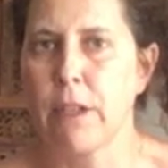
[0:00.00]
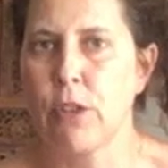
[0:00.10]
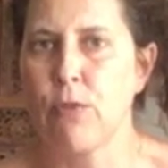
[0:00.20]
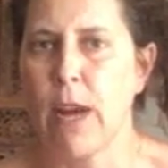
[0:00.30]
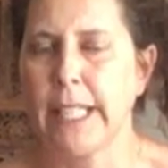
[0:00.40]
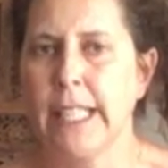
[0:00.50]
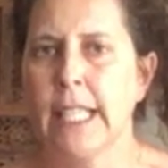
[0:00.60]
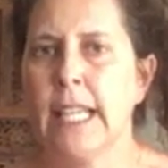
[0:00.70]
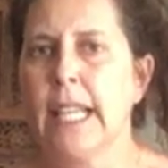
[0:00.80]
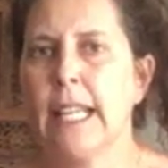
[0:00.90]
very runny.
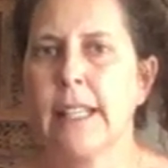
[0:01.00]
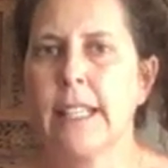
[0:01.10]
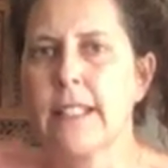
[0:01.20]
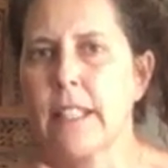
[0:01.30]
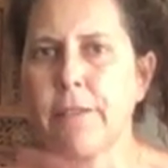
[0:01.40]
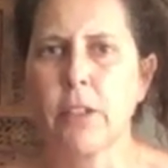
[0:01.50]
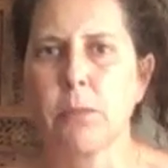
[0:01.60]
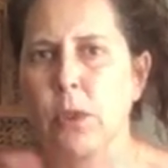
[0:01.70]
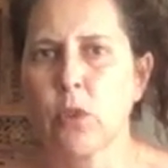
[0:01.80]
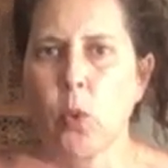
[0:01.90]
Then it's difficult
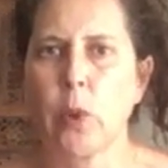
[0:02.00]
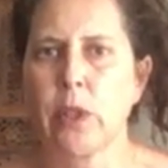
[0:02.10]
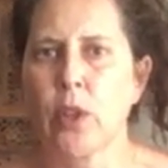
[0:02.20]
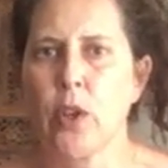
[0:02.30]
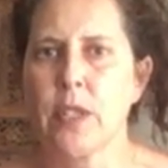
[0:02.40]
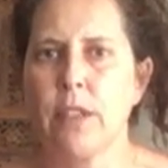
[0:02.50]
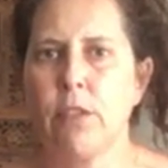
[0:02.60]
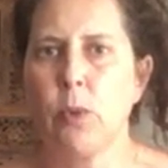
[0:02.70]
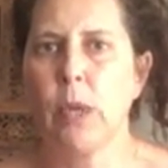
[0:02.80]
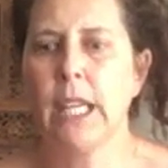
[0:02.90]
because the oil goes
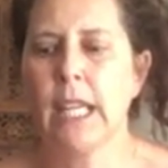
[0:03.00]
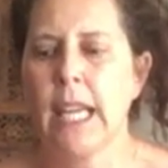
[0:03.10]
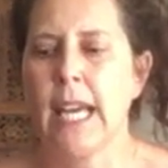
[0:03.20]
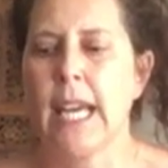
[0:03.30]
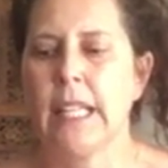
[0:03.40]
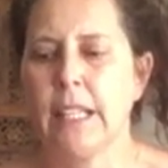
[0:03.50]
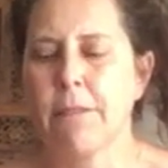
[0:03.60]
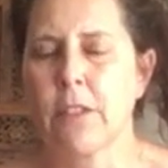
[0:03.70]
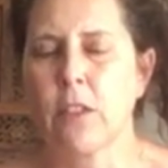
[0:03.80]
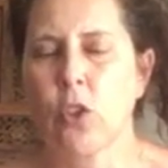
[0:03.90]
everywhere. And if
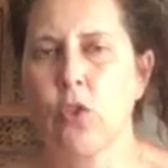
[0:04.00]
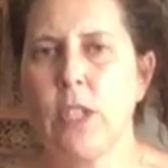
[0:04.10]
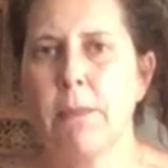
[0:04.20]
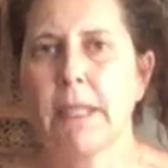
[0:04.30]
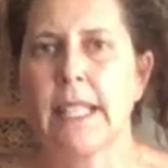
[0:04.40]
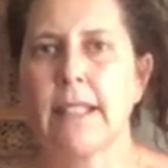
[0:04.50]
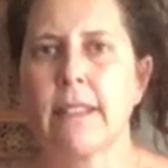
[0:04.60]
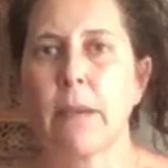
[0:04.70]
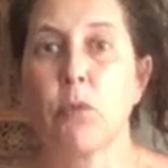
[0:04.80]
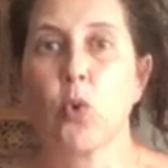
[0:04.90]
it's the cream, it gets
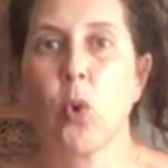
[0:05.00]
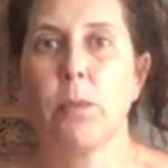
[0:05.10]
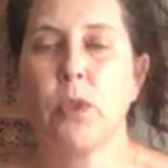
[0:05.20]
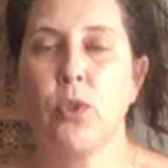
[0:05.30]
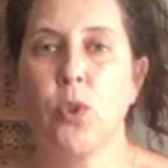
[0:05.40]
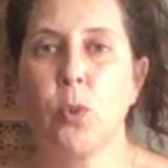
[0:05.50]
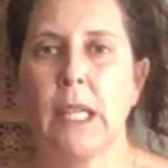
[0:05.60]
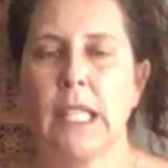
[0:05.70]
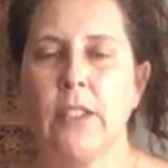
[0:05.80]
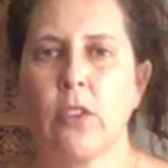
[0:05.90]
absorbed too
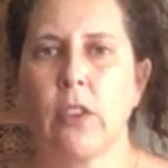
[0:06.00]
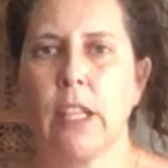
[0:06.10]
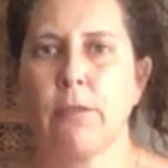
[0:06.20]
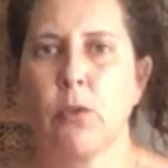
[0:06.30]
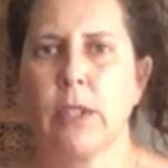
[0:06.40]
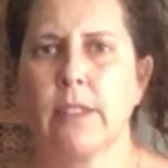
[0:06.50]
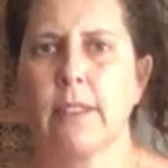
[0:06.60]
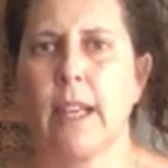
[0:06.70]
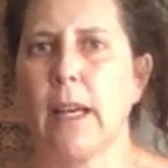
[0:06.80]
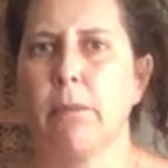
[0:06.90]
quickly, so therefore it's
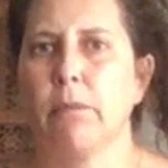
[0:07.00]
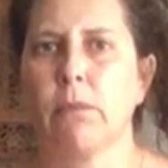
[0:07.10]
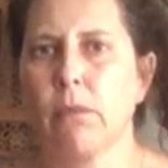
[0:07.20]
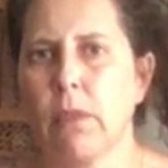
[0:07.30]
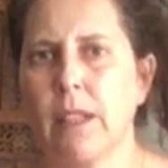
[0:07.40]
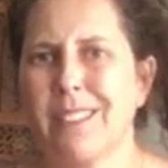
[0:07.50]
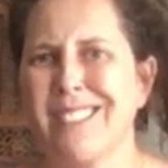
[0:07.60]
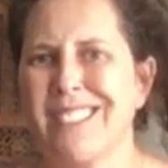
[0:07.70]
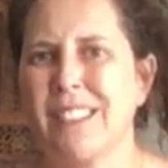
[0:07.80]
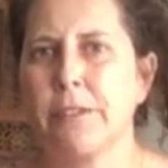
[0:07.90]

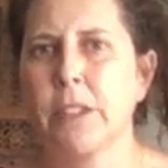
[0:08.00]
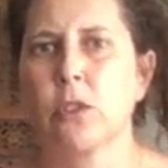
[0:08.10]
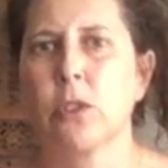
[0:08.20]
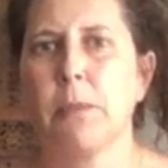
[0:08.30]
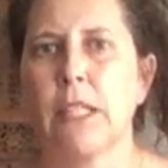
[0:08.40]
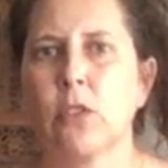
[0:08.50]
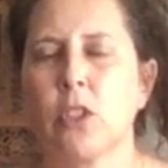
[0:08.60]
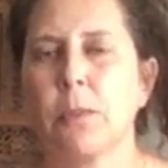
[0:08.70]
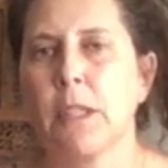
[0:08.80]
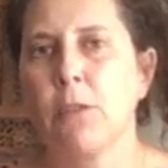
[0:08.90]
difficult to massage.
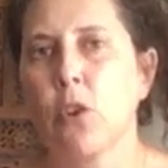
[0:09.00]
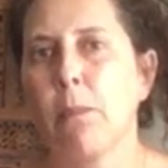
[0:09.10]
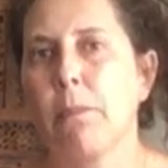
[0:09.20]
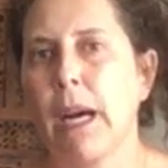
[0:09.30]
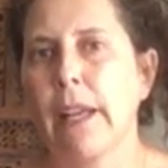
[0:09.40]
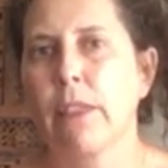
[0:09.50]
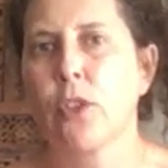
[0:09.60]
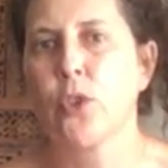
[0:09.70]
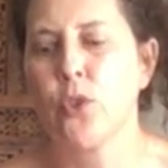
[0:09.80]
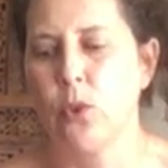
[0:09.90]
But if you combine the
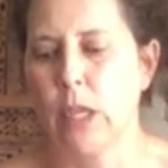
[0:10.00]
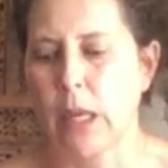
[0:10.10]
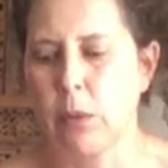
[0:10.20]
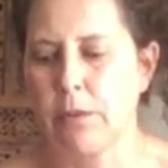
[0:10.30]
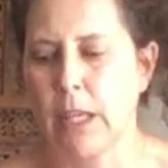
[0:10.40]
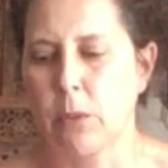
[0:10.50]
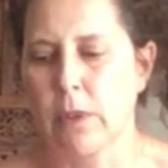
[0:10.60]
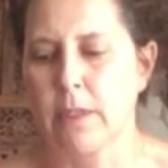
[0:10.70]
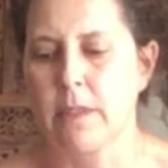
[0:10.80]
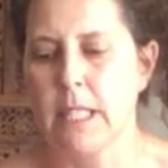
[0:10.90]
two, like we've done with
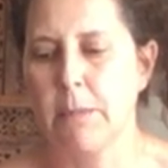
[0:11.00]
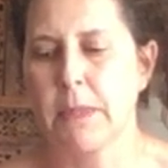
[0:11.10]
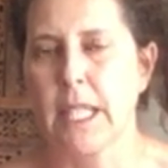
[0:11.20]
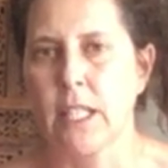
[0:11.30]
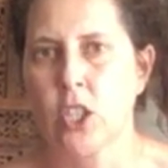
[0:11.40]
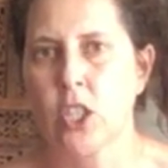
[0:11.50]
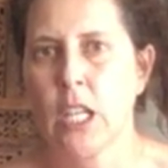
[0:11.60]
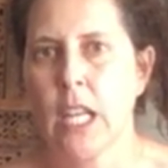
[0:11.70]
this deep touch,